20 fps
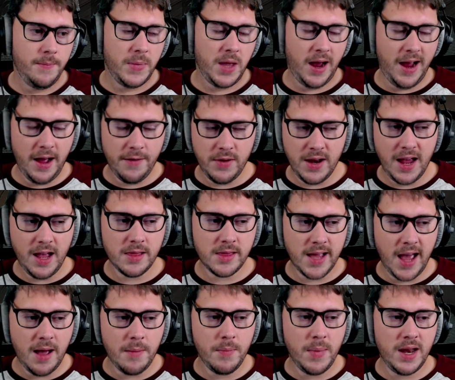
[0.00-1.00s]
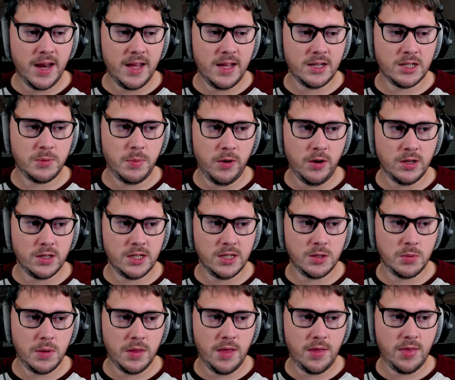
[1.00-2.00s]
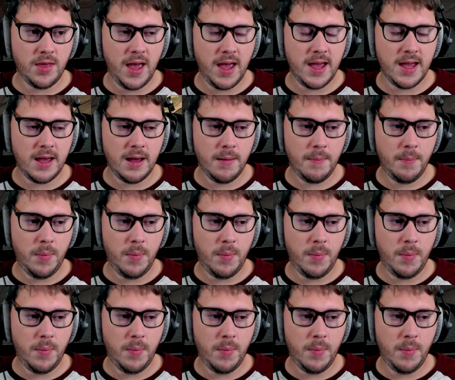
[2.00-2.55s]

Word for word: I haven't had that many experiences with the Thaye,